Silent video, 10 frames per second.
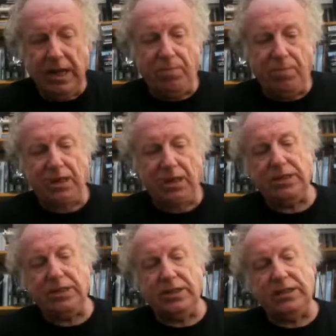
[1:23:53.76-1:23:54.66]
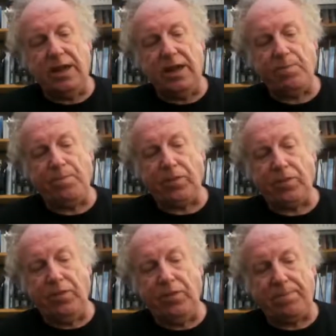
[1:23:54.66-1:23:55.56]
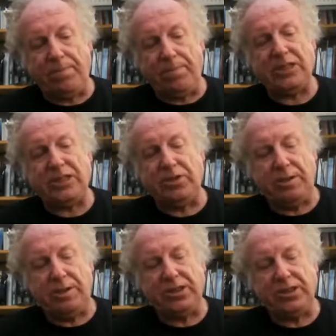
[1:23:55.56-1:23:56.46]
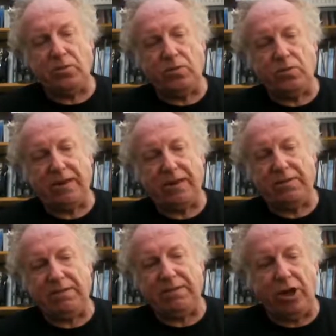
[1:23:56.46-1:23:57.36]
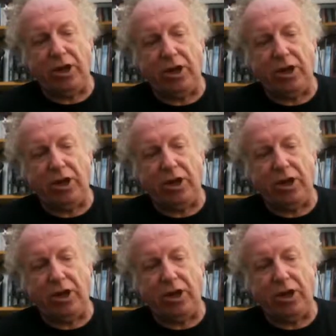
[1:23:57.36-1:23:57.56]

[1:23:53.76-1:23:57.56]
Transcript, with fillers: because uh, there's a picture published quite recently